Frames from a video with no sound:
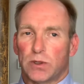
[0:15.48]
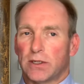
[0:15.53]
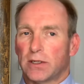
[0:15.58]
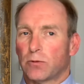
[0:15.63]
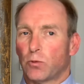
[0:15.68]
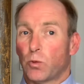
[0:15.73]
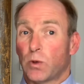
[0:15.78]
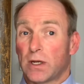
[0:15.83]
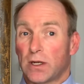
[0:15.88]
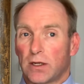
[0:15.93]

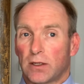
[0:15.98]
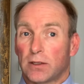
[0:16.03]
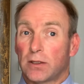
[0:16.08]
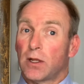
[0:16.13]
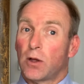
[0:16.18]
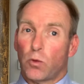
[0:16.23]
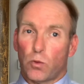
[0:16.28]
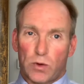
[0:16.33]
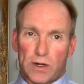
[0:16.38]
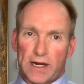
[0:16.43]
will,
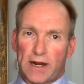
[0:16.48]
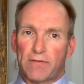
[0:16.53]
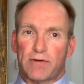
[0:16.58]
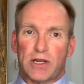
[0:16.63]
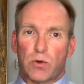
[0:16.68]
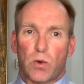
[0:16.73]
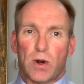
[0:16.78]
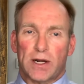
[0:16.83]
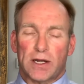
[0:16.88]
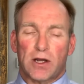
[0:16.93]
whatever
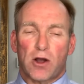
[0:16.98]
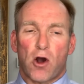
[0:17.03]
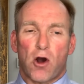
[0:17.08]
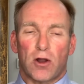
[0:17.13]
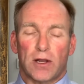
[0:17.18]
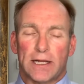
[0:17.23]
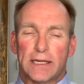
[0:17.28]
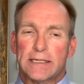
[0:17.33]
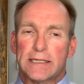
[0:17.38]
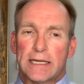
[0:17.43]
you want to
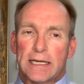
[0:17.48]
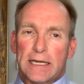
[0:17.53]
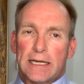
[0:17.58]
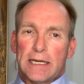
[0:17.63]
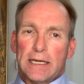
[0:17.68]
call it.